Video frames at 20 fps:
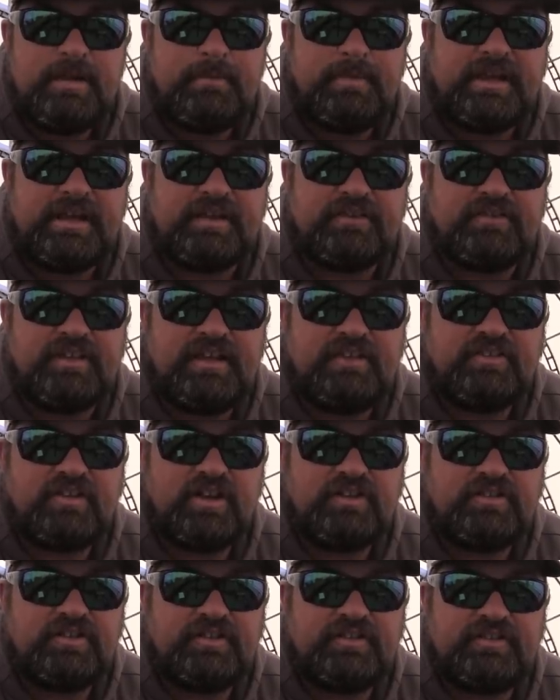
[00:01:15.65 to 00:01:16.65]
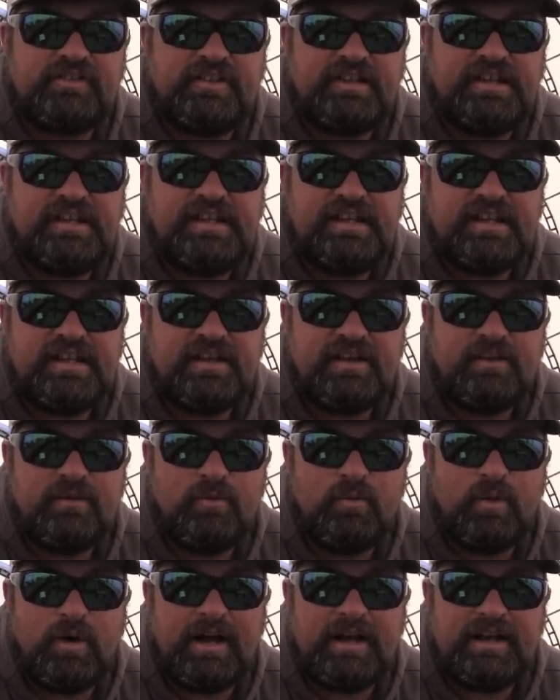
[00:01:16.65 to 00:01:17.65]
because they start to see
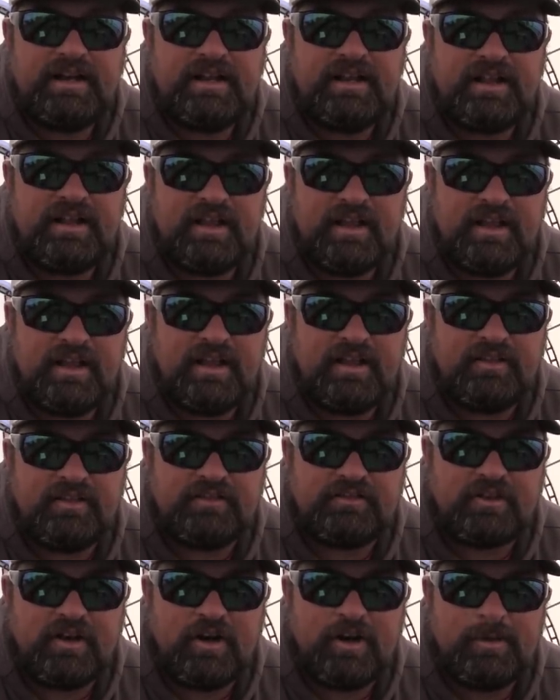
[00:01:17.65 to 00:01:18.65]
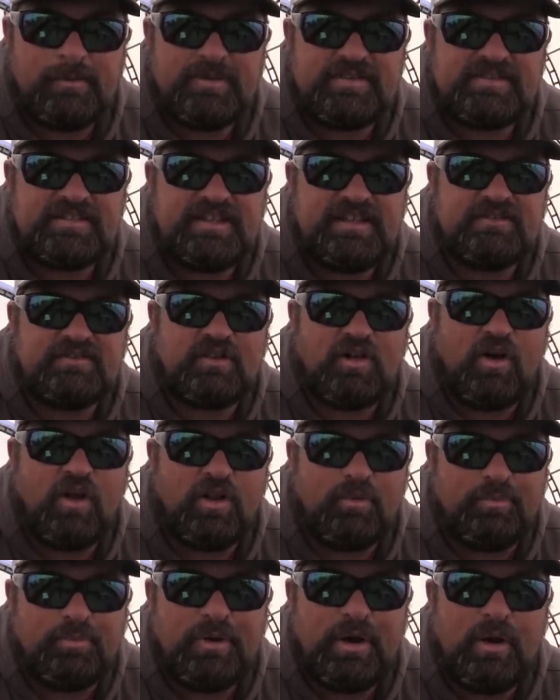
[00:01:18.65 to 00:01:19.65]
what the tournament scene's
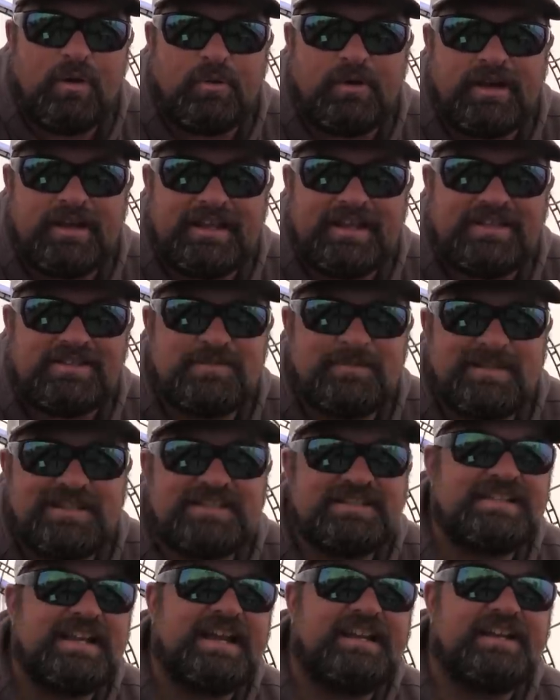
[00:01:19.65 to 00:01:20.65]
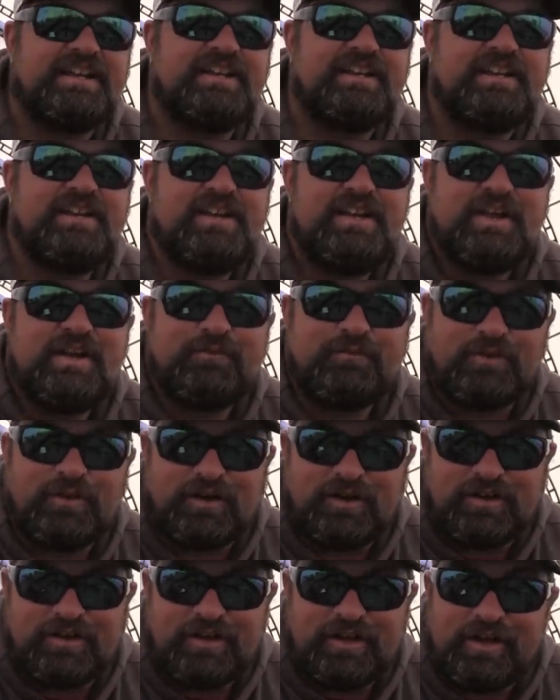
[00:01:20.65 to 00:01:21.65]
all about, and it gets them excited
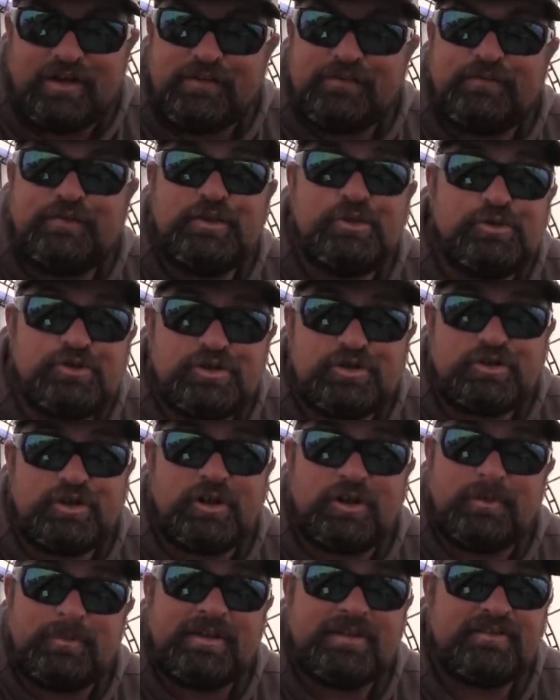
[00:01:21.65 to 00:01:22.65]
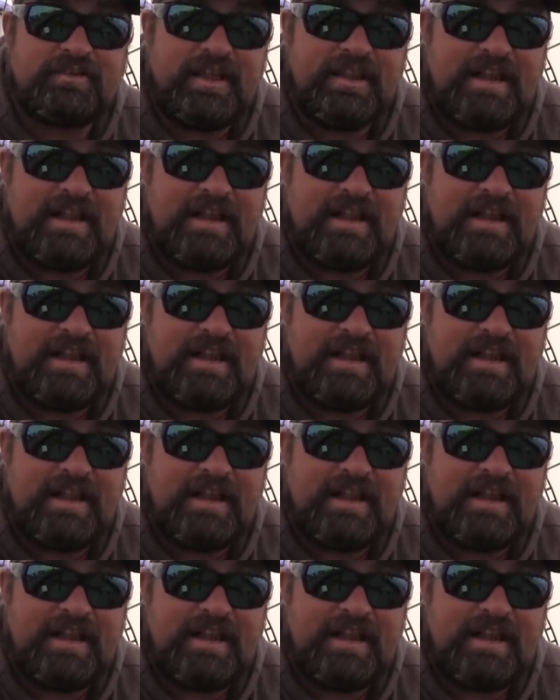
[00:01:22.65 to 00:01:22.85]
for future tournaments.